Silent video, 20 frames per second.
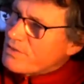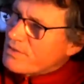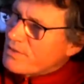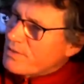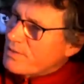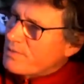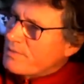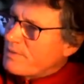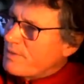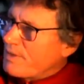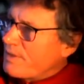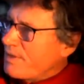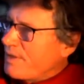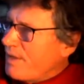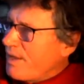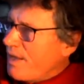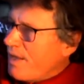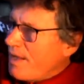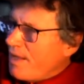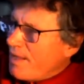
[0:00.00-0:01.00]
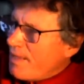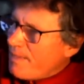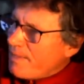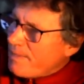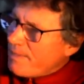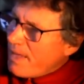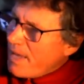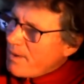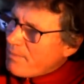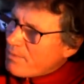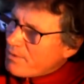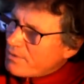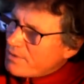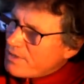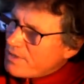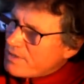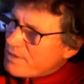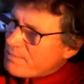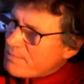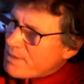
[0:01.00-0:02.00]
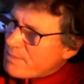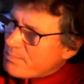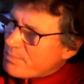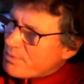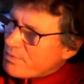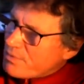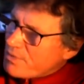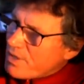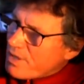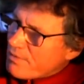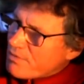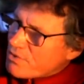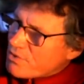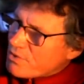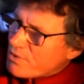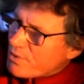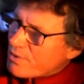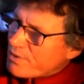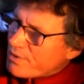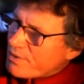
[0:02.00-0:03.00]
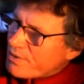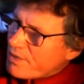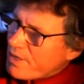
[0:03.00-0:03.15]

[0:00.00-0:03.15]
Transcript: So that will need to be pruned off shorter,